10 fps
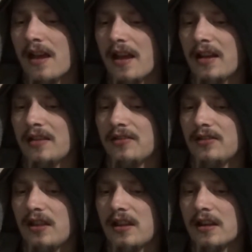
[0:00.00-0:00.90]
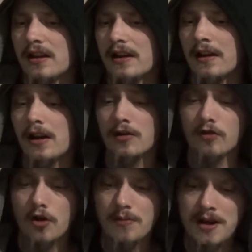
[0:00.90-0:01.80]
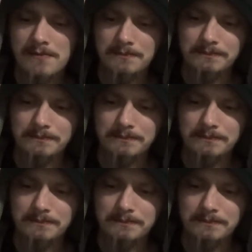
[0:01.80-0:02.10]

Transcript: in the aroma,